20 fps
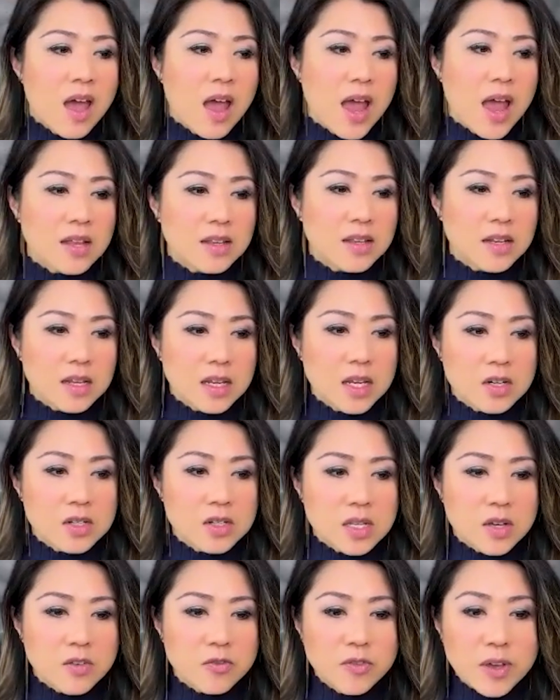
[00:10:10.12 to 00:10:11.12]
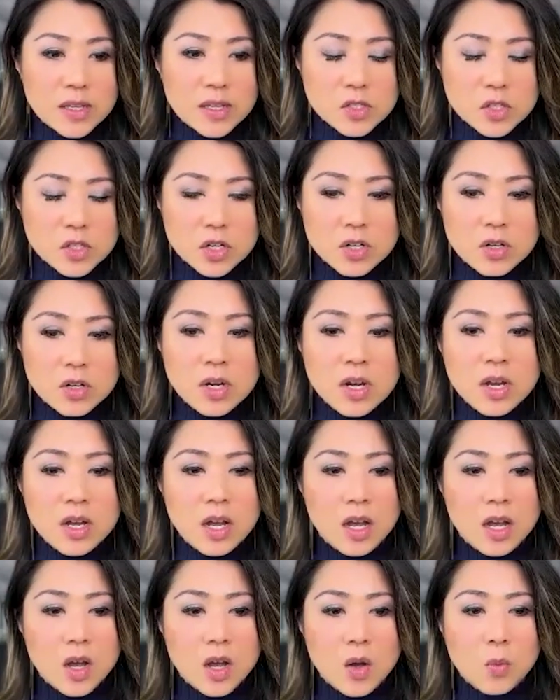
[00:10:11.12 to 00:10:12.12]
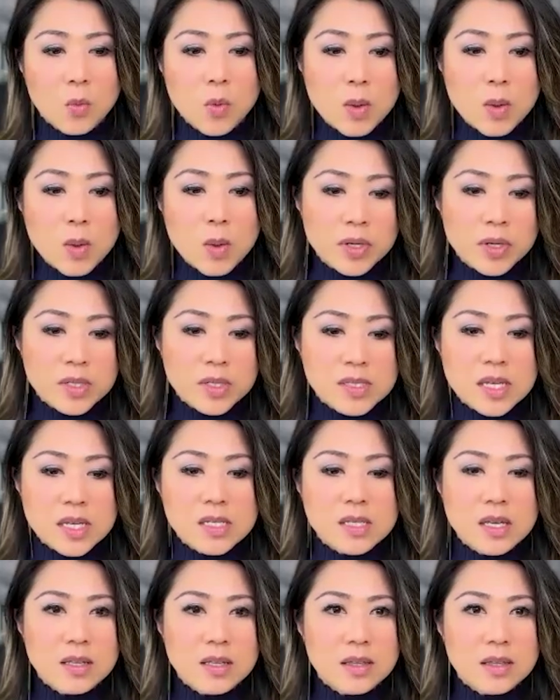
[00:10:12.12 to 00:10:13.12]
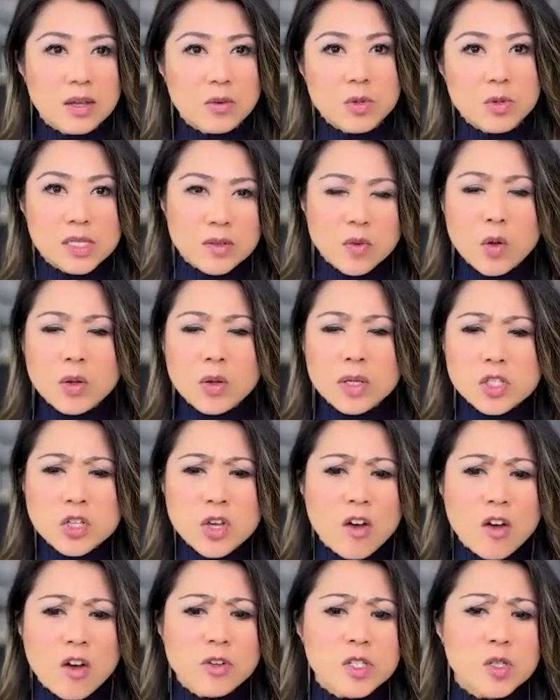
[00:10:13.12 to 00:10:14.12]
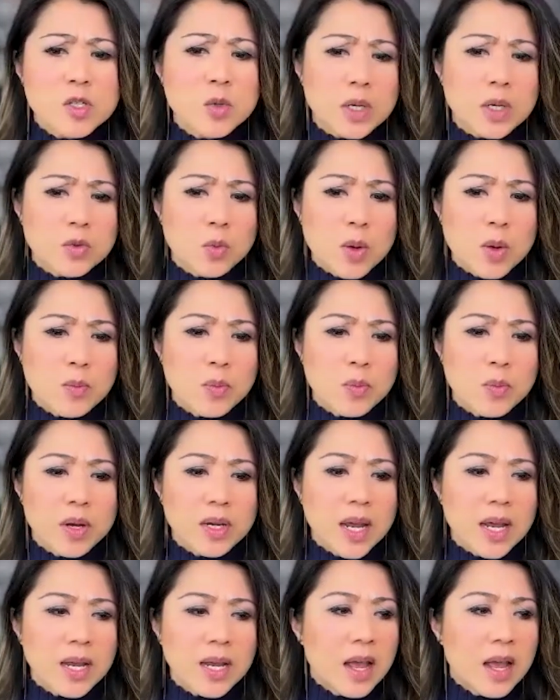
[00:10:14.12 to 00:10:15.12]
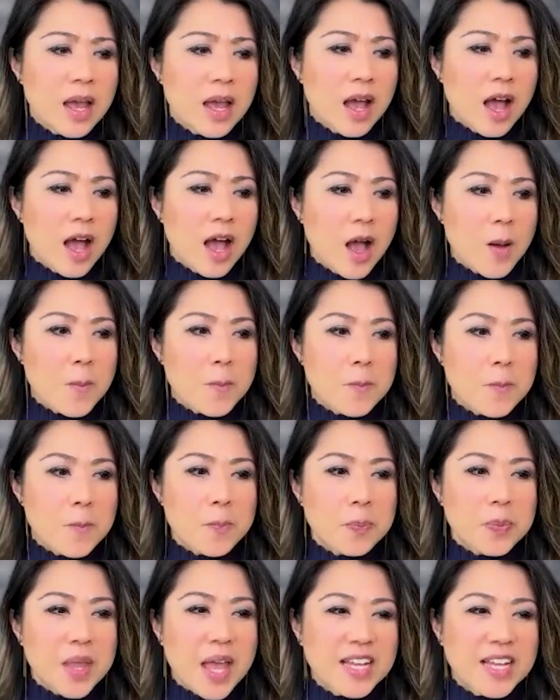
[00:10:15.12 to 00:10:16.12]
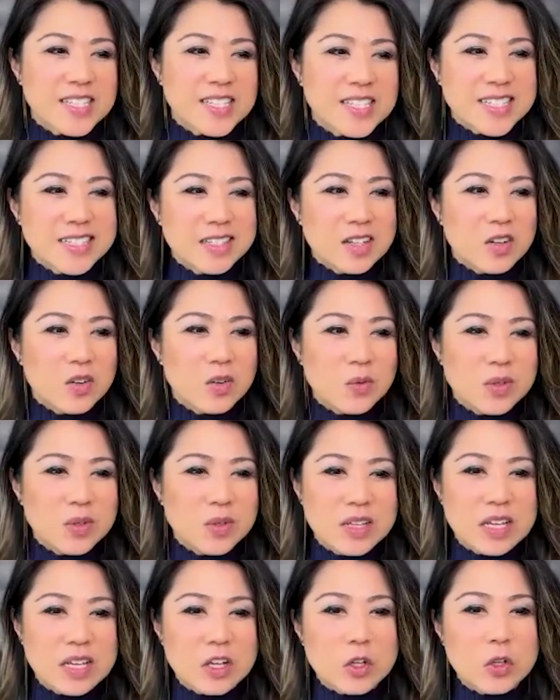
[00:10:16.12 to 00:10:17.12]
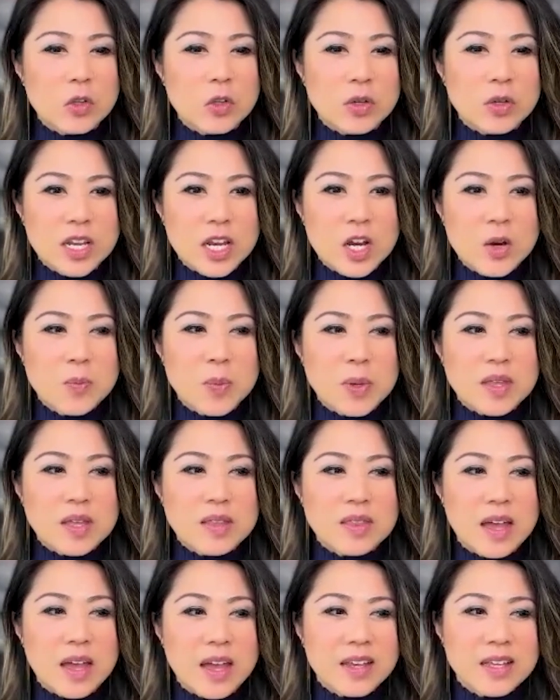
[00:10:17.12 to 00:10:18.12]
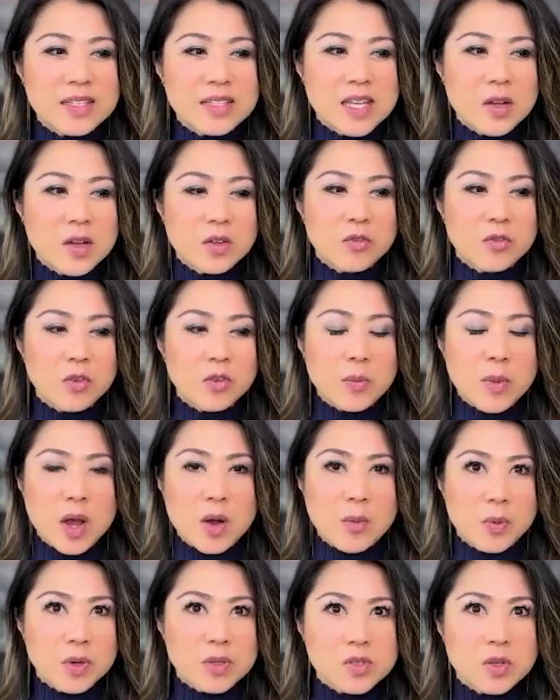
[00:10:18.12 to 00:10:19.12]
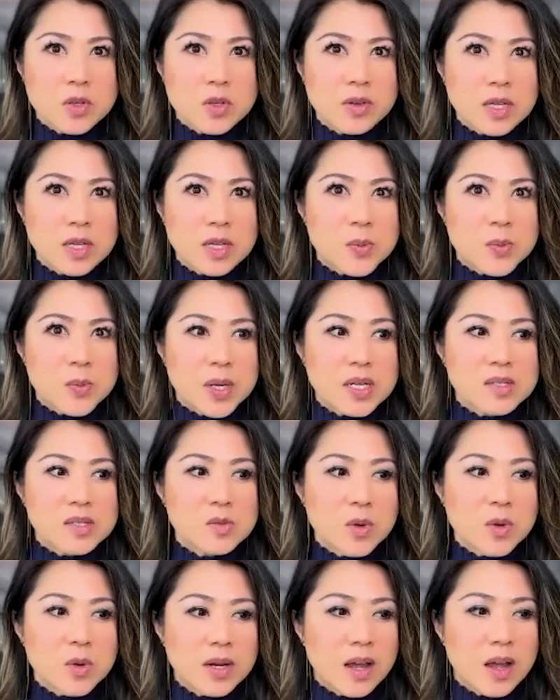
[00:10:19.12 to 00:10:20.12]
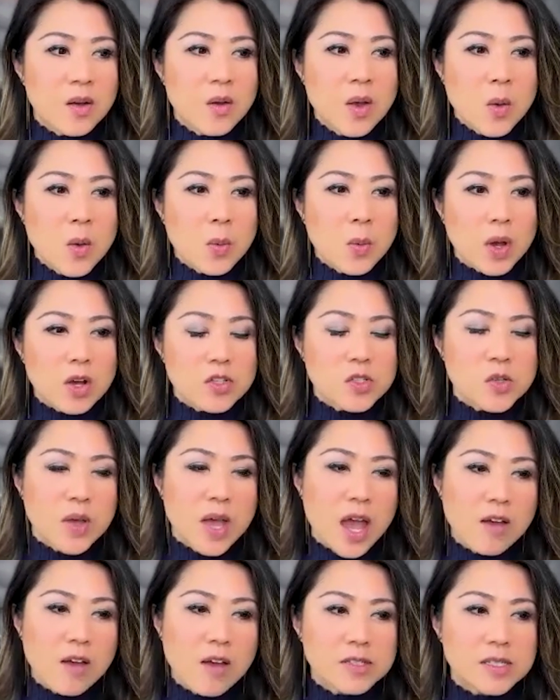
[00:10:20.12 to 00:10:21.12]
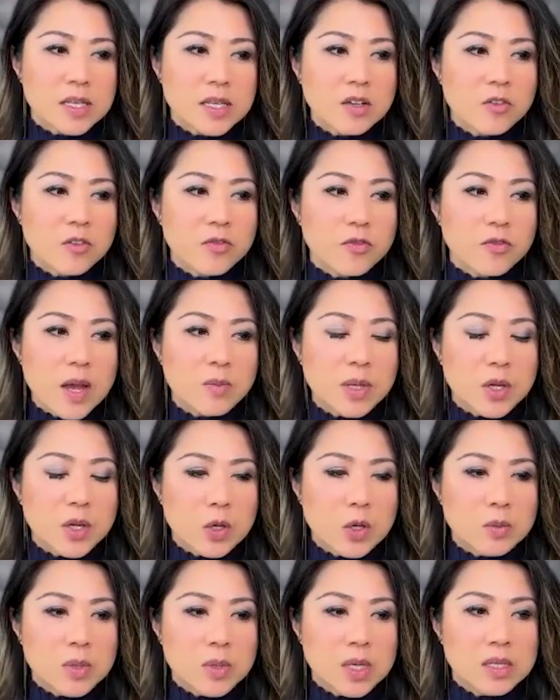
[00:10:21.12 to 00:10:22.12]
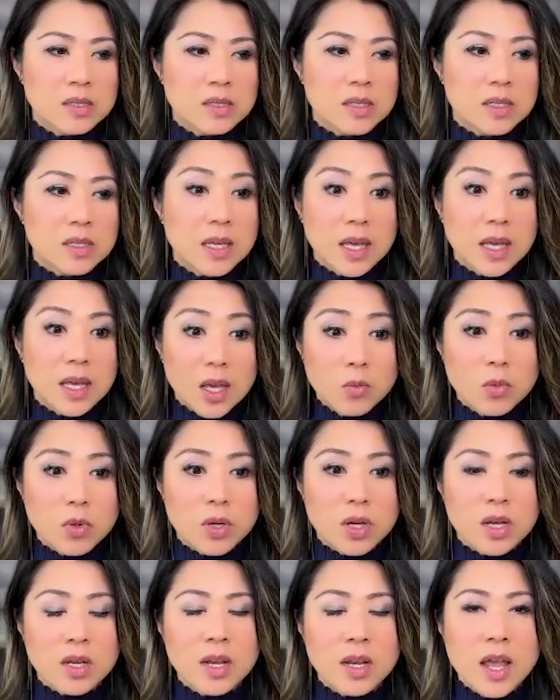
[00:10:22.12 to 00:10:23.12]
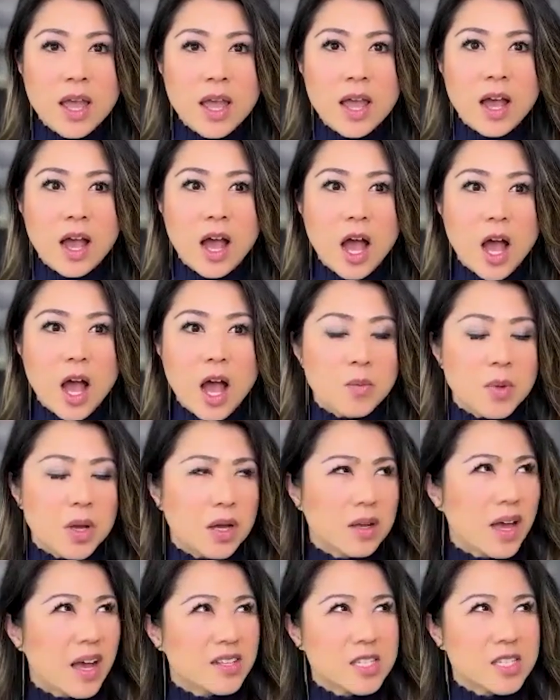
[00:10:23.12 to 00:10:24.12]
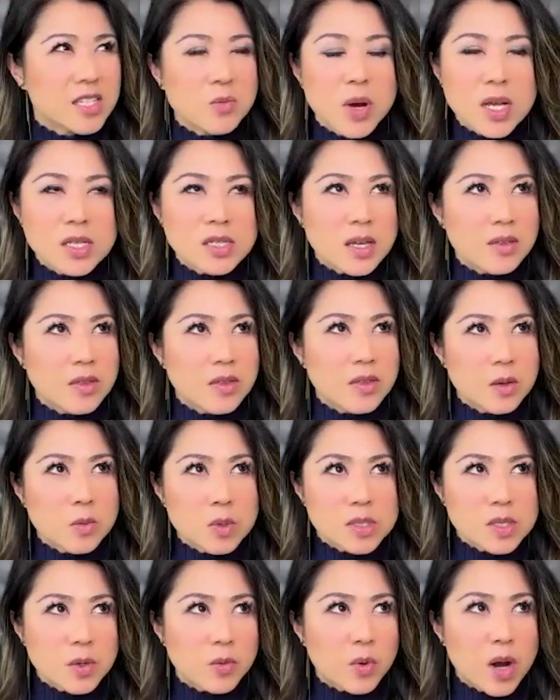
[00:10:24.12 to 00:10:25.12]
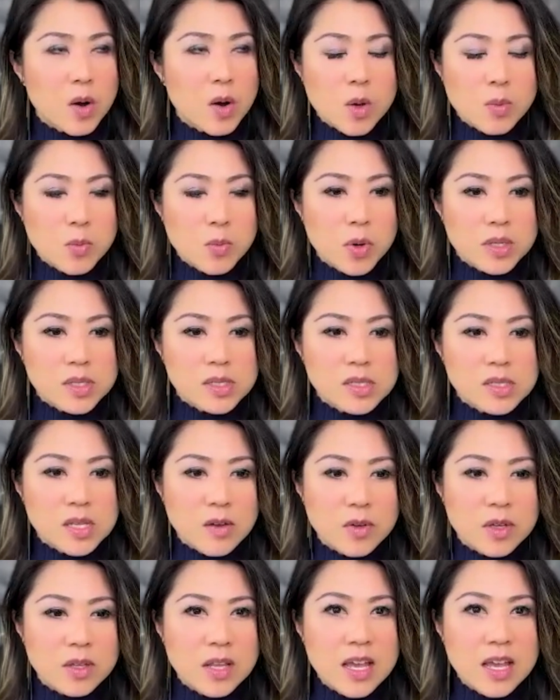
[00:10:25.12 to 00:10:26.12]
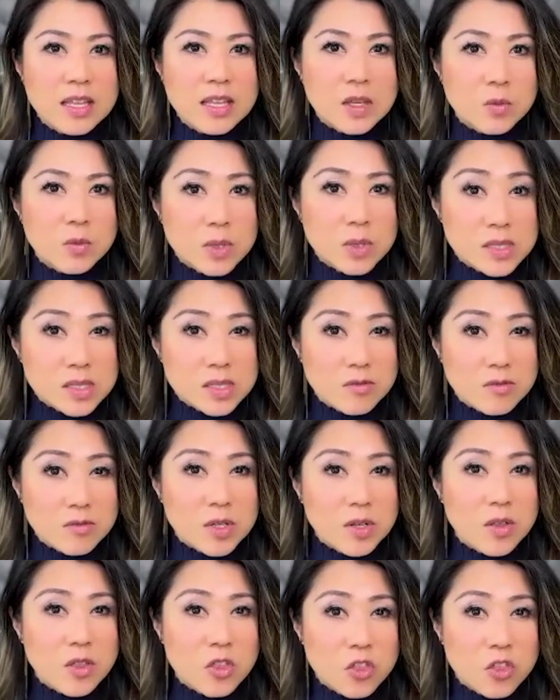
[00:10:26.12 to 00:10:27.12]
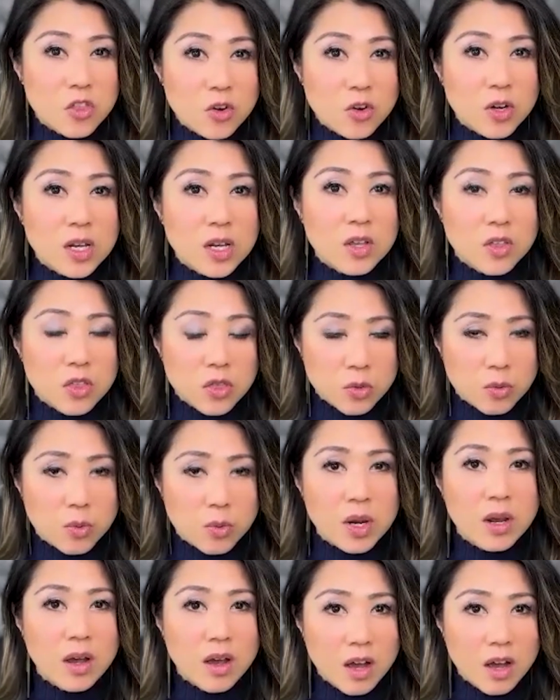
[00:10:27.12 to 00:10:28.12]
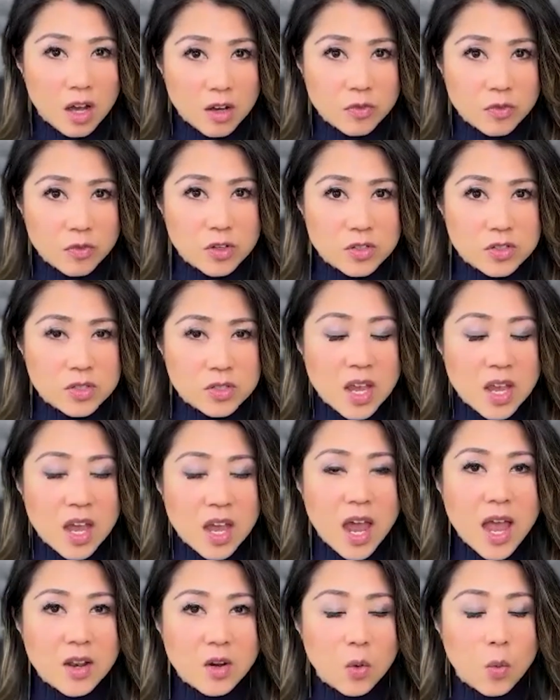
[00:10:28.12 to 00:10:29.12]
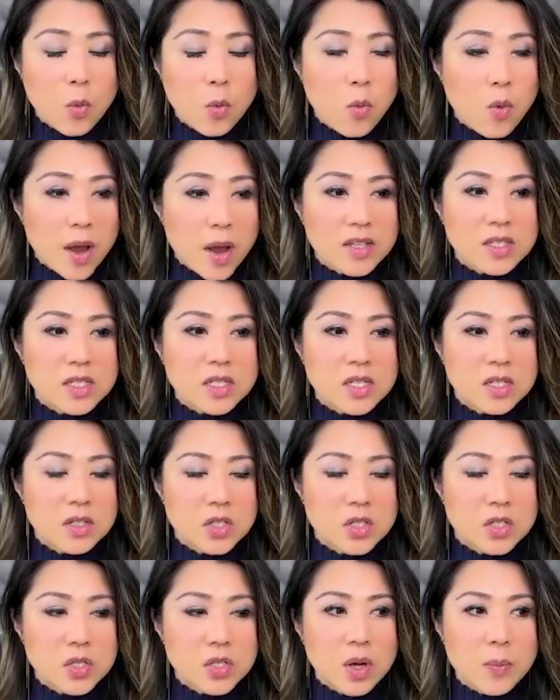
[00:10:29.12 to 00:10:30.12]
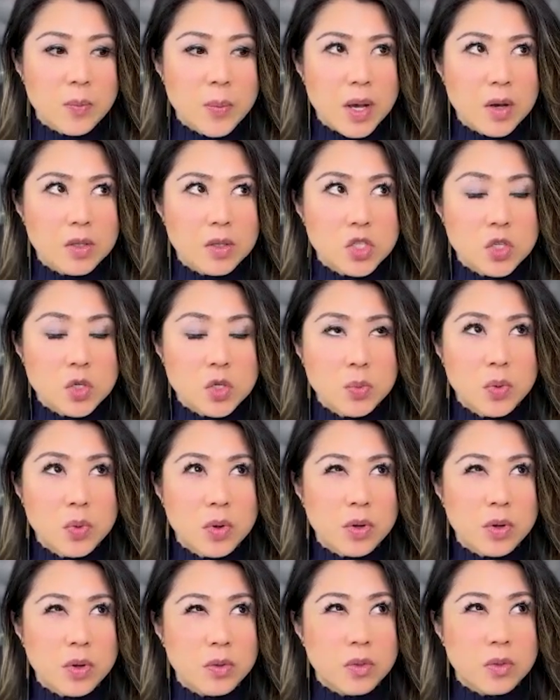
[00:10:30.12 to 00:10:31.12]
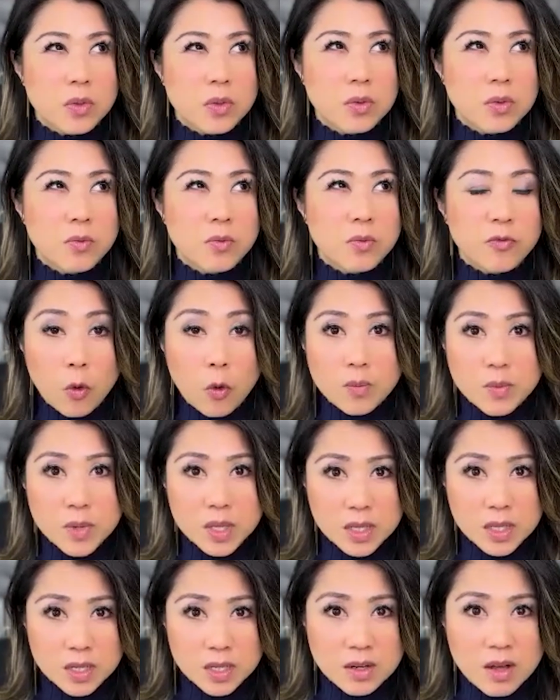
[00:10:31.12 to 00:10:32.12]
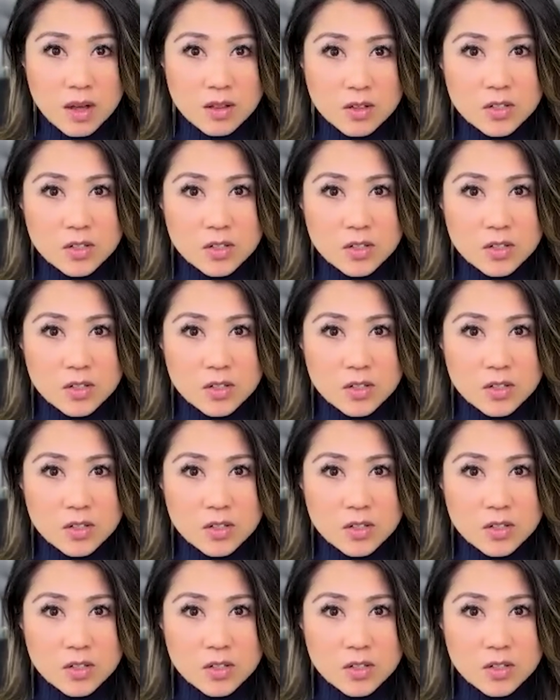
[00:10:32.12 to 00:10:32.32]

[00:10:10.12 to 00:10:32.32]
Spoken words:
And then here's a fixer, 1.6. They received only 2 offers, went to 1.8. I didn't include here, but then I can tell you from our personal experience right now, we also have single family home in Cambrian. Asking price, I think it was around 1.7. They received 33 offers and it went to about $2.4 million.